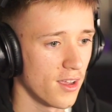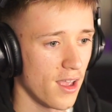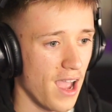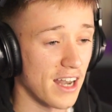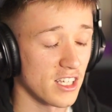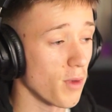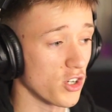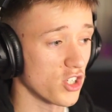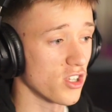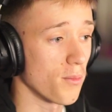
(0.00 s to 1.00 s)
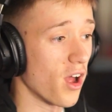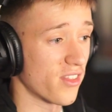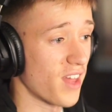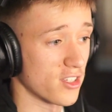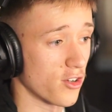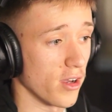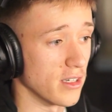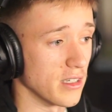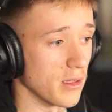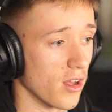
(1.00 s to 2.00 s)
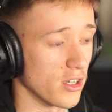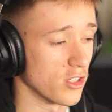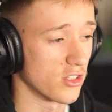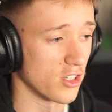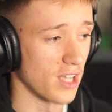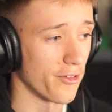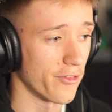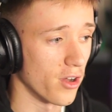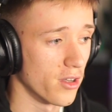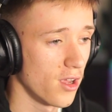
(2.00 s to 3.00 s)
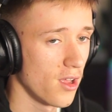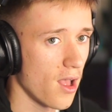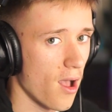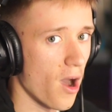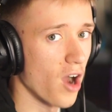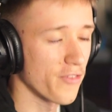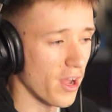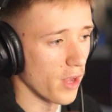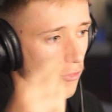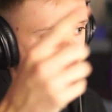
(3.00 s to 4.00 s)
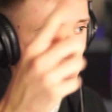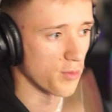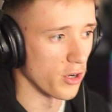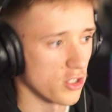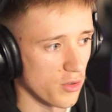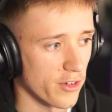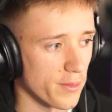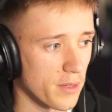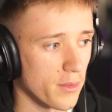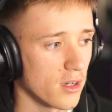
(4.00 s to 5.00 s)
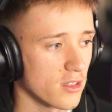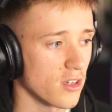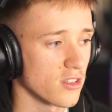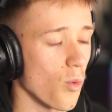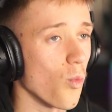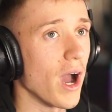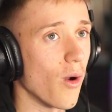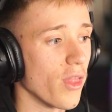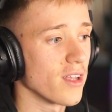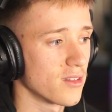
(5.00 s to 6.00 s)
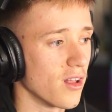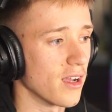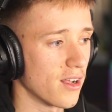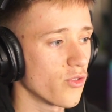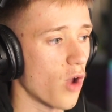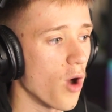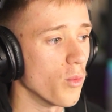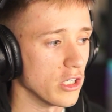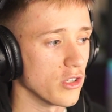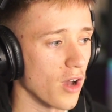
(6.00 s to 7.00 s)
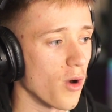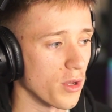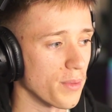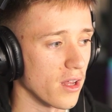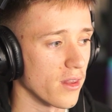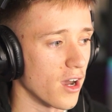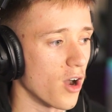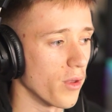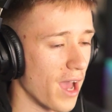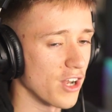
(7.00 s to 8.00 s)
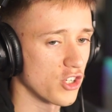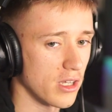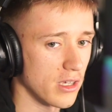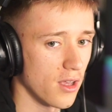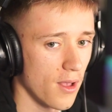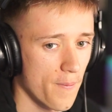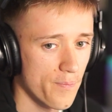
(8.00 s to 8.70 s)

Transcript: oh. and as much as i'm like that's crazy like just just have fun i found that really inspirational from him because i was like wow that's like i want to do i want to be like that i want to actually